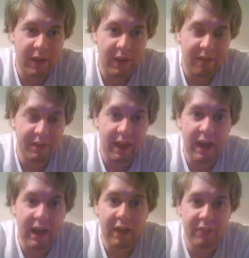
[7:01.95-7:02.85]
having their
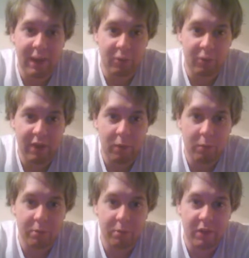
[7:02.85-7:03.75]
eyes gouged out
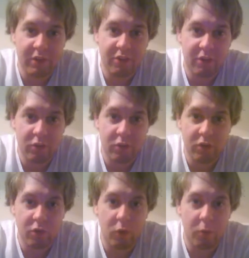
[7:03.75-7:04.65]
with bloody
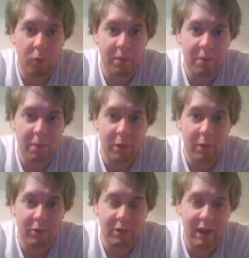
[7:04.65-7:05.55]
scissors, or being
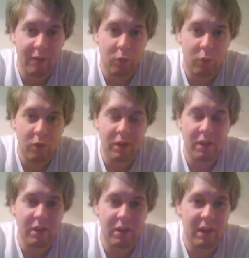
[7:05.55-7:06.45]
buried alive, or
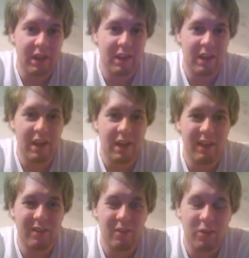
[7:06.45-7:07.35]

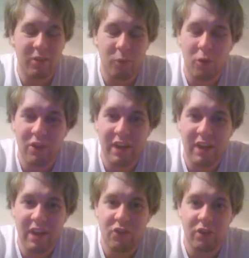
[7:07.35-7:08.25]
in the one
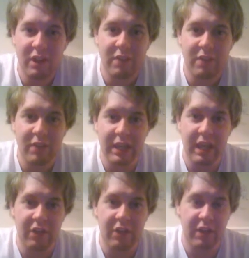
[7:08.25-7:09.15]
occasion even
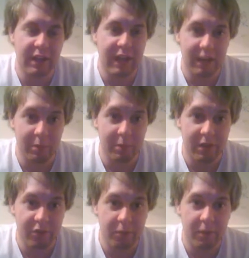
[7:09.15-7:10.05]
engaging in
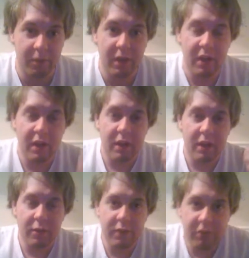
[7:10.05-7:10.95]
cannibalism.
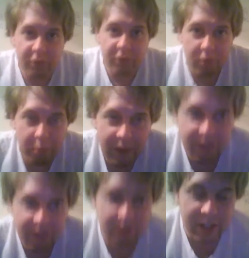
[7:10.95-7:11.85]
This basically